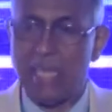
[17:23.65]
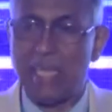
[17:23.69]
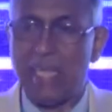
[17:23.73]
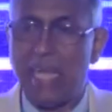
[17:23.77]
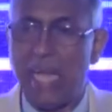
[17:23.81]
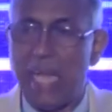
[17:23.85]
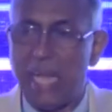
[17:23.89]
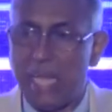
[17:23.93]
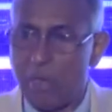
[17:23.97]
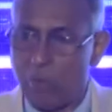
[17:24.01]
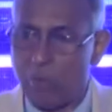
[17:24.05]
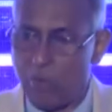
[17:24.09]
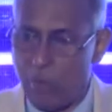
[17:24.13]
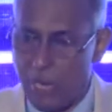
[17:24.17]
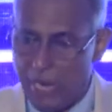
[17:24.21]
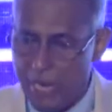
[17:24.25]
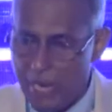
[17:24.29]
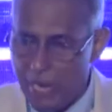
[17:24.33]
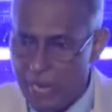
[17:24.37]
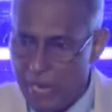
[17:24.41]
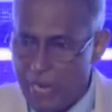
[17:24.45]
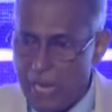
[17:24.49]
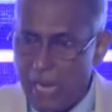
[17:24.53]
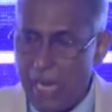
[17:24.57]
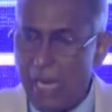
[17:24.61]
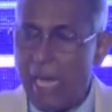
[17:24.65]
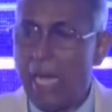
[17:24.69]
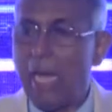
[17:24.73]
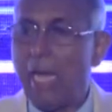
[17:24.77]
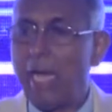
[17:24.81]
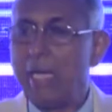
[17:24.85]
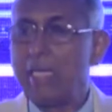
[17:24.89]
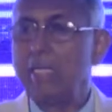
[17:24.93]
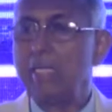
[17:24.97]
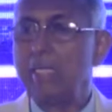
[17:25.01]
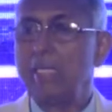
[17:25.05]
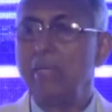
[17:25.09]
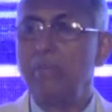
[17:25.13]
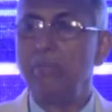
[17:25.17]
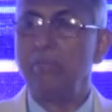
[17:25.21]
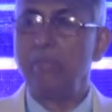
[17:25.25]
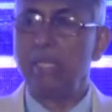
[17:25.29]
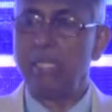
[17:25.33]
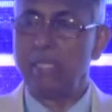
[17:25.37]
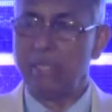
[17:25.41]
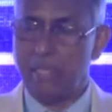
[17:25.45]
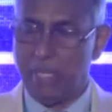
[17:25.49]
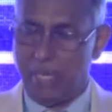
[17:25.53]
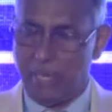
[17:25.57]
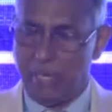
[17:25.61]
airway and
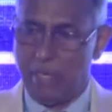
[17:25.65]
breathing.